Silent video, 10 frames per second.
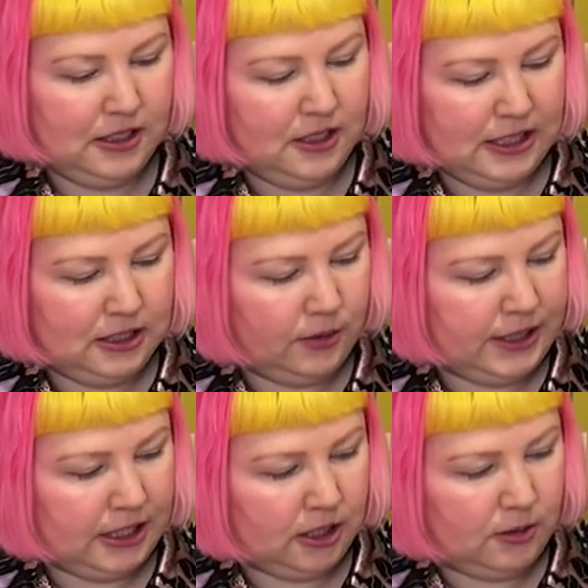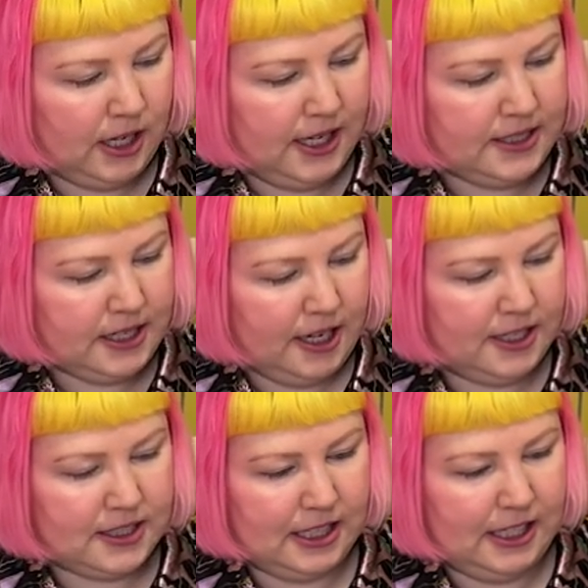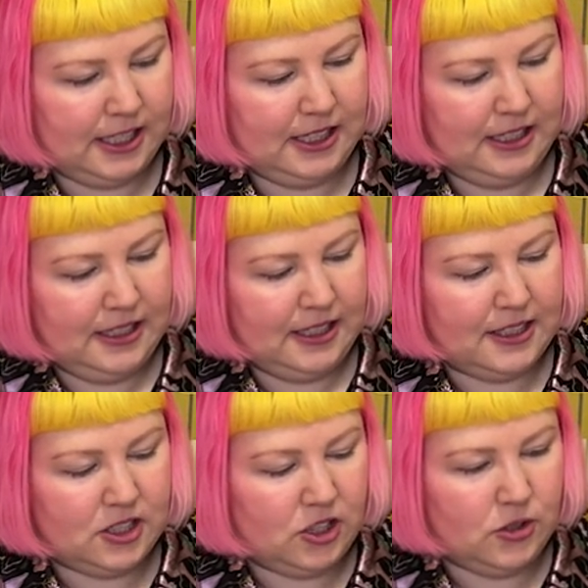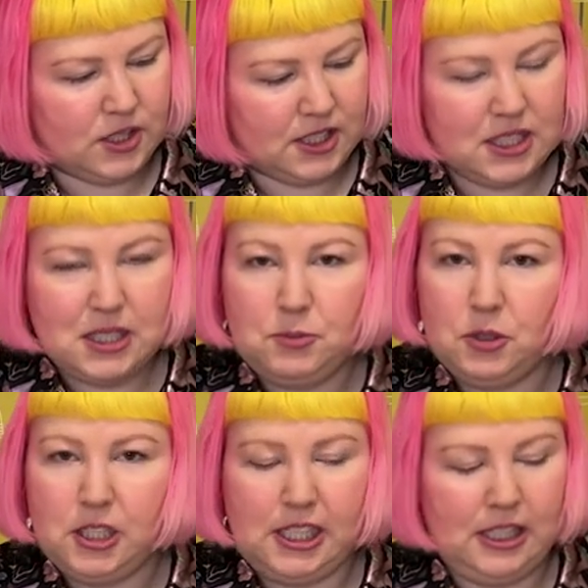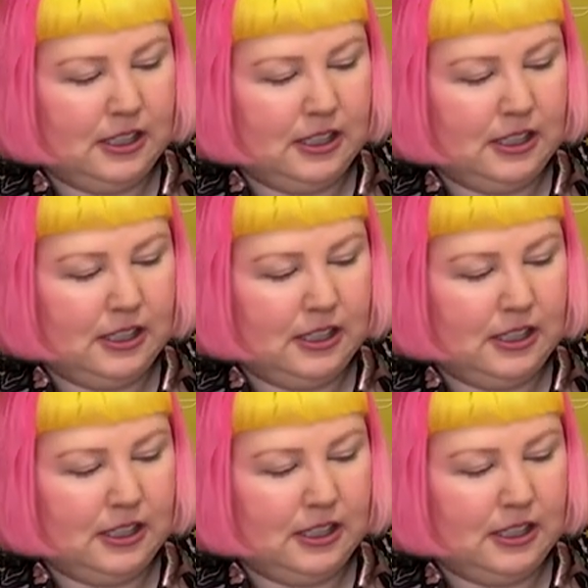glowing yellow eyes. Yeah, it's like it's cute and spooky.